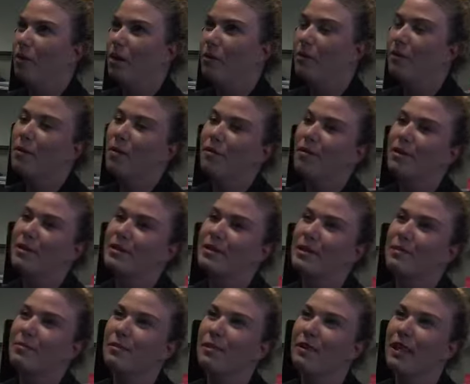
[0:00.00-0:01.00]
When I'm with my friends,
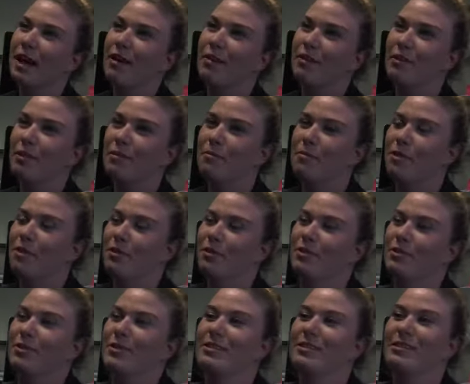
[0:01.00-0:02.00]
I'm loud and
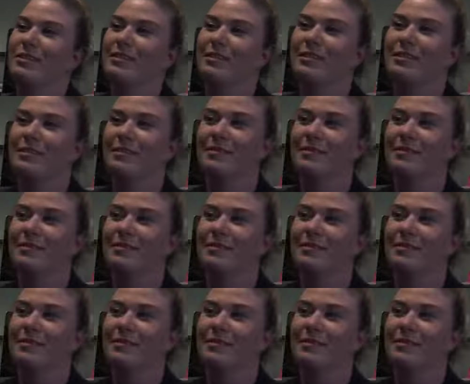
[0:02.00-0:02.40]
obnoxious.